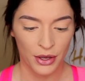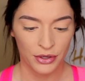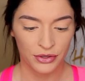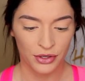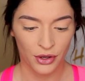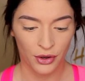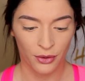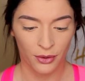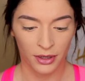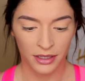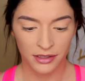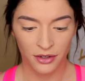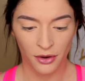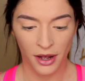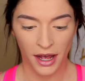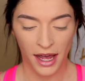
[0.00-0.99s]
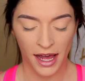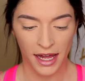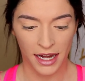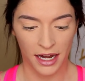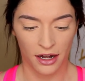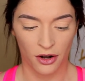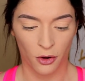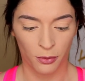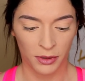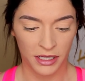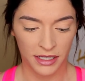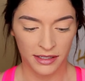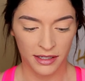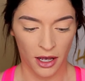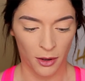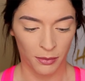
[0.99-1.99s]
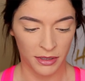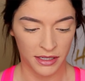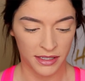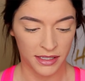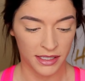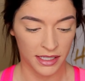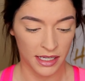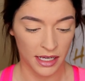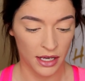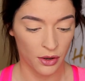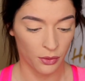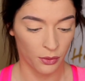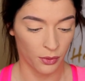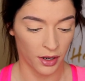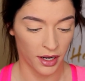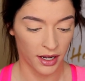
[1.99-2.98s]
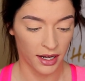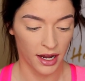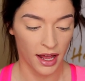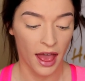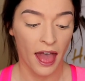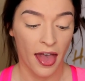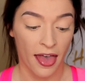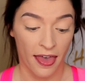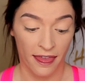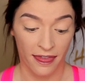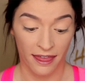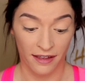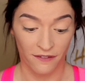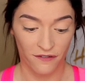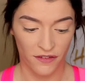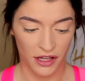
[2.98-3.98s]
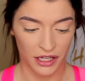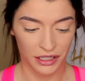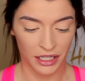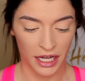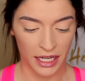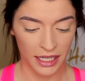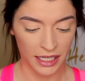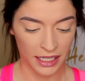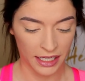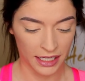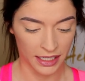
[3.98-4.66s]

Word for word: So let's go ahead and open these up and see what they feel like.